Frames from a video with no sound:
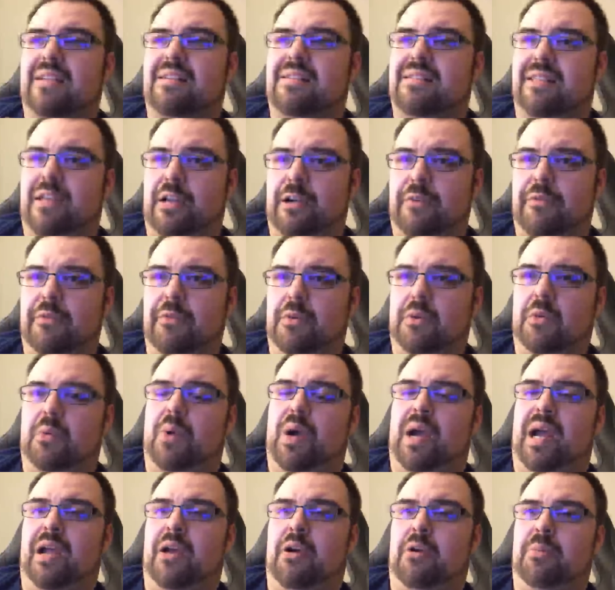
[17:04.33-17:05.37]
there for a
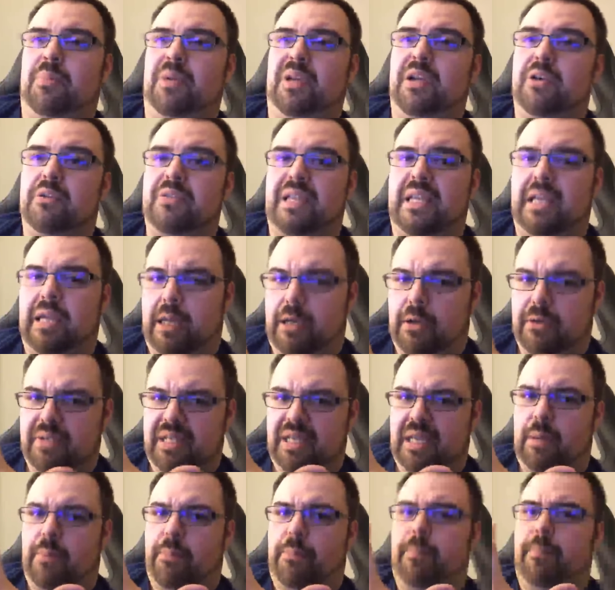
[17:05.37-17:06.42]
while, but he'll take
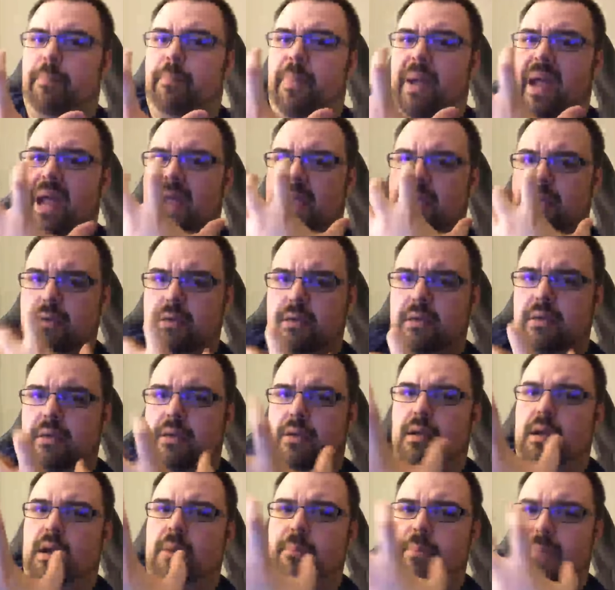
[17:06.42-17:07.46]
a
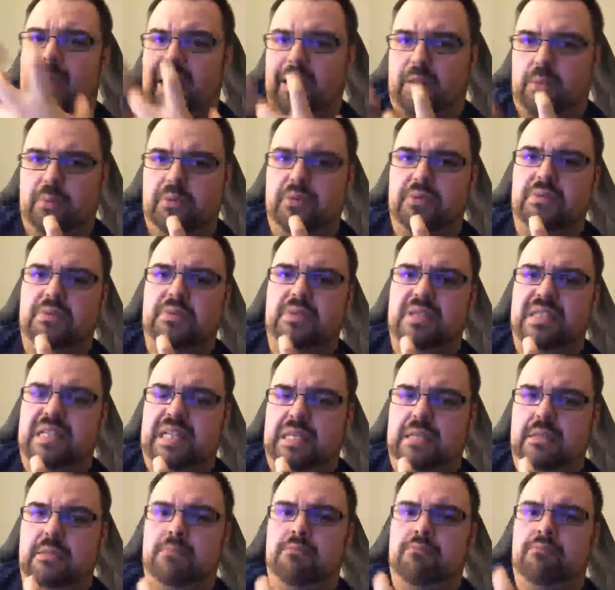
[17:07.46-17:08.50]
backward
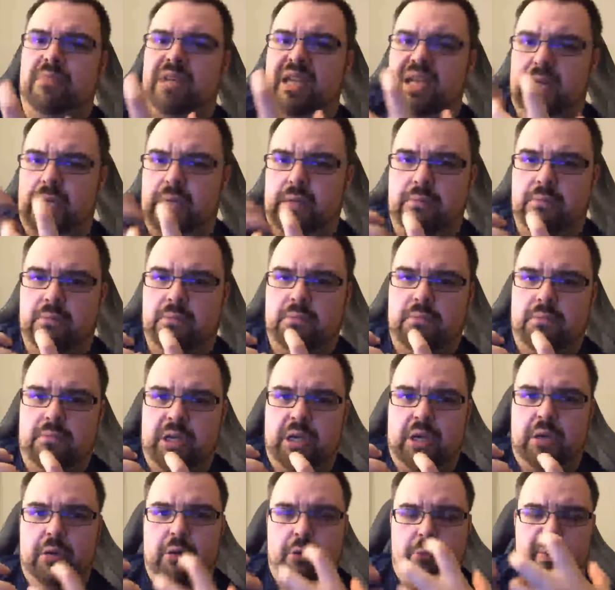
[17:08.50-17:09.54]
seat in it. You
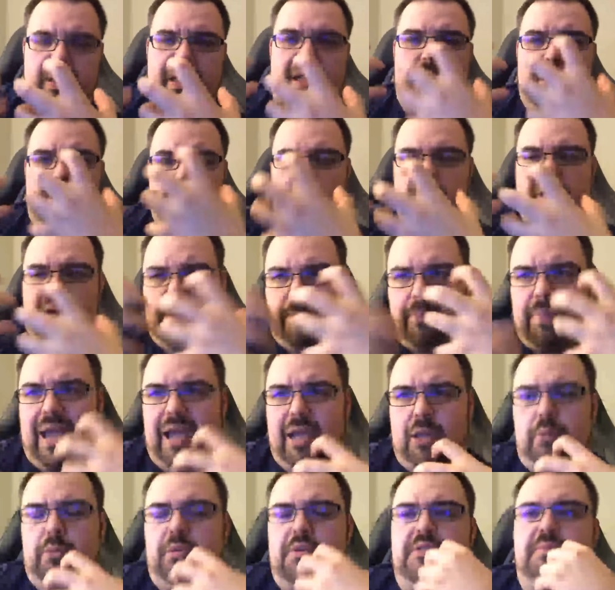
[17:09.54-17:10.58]
know, he'll be a
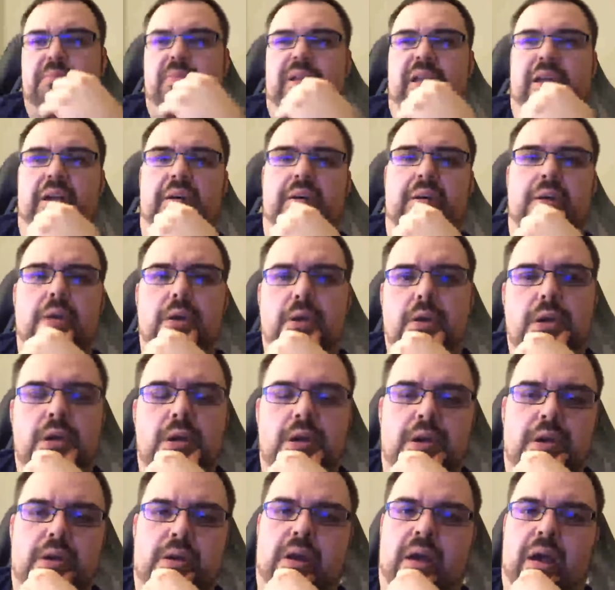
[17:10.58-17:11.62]
backwards player,
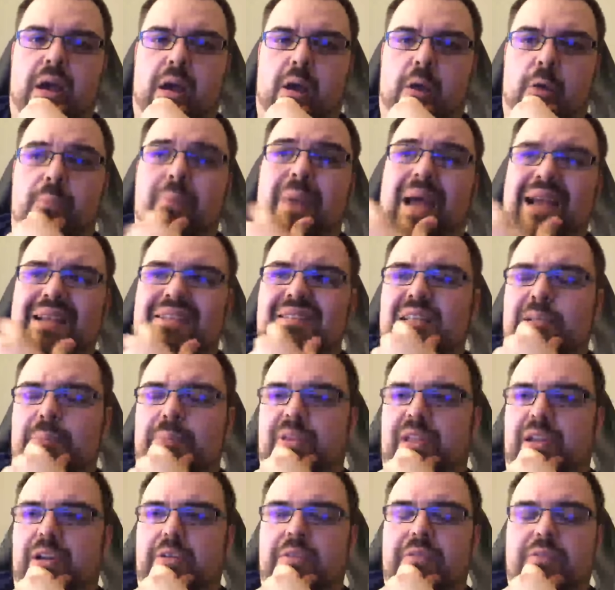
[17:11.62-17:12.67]
or backseat
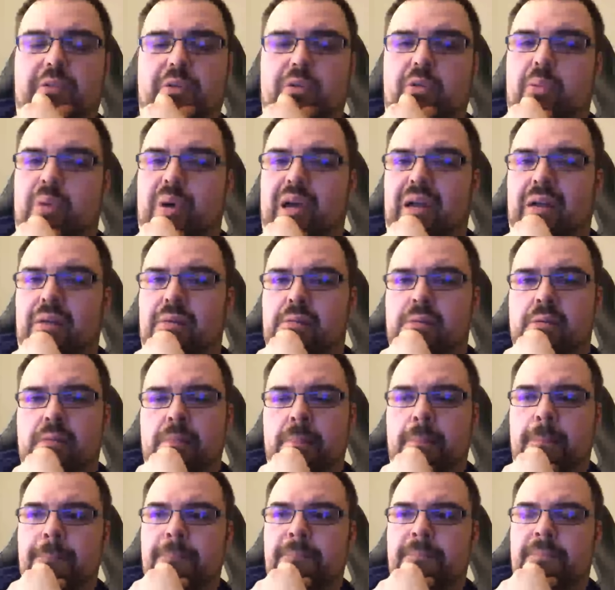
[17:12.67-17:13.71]
player for a while,
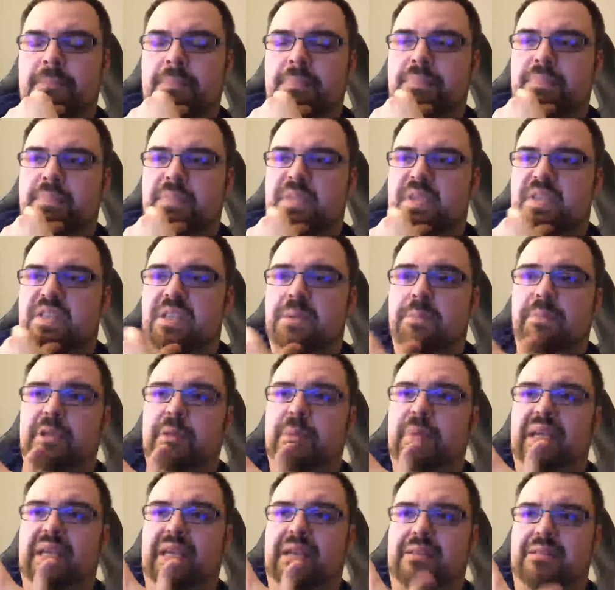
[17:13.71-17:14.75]
simply
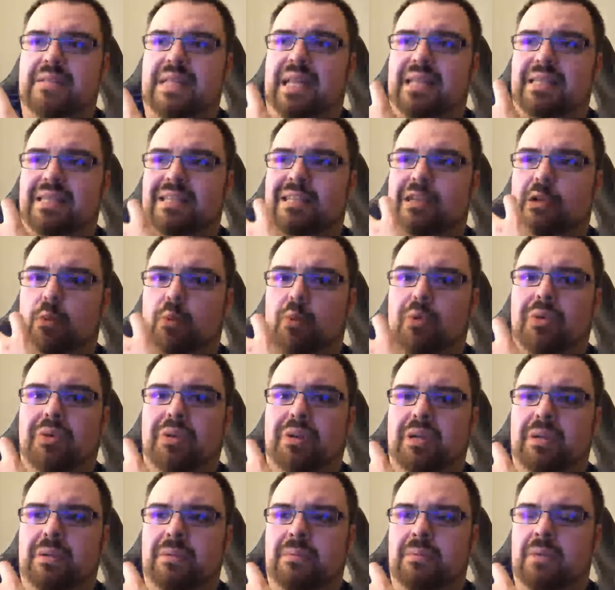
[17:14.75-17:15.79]
because that's gonna
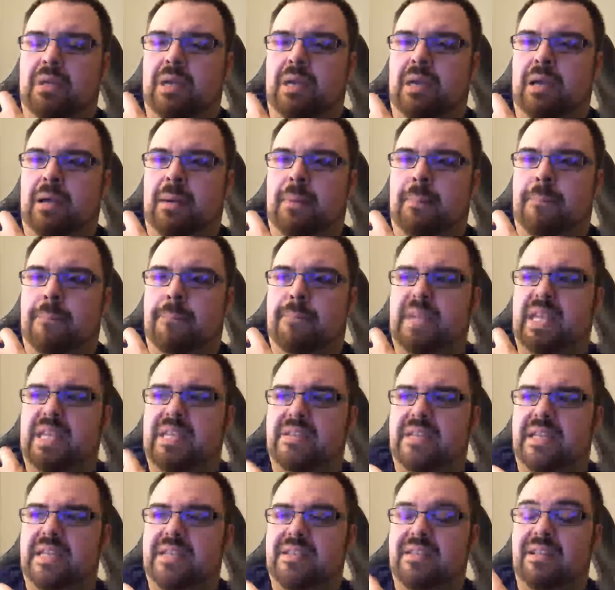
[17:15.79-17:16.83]
work.
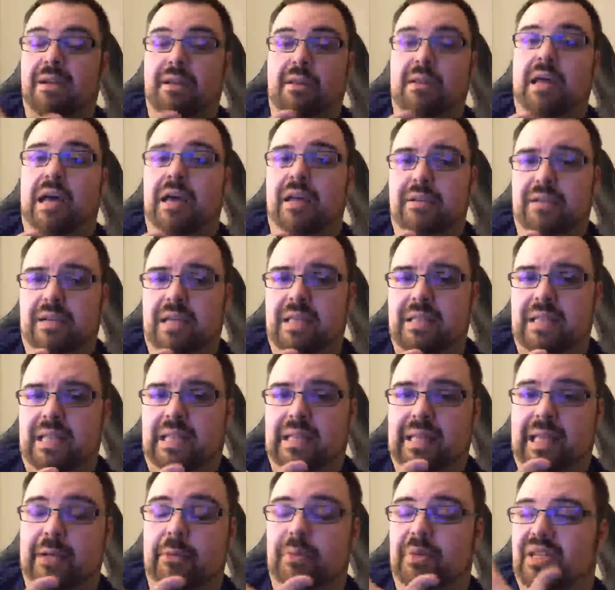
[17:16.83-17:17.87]
He's done a lot, and they
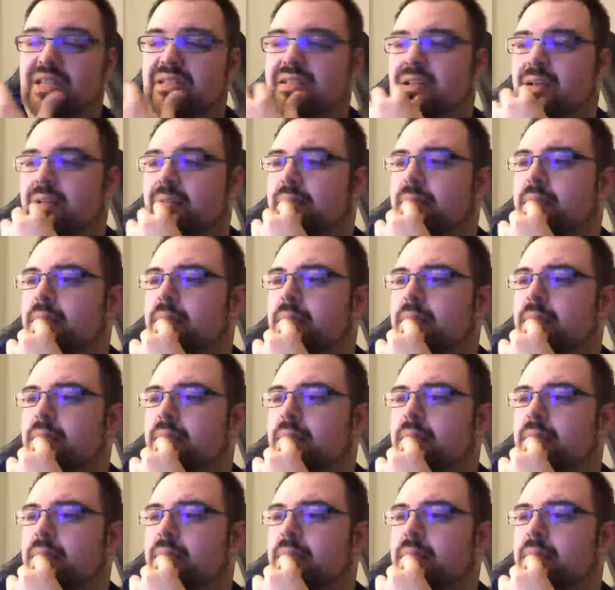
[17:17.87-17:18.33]
like what he's done.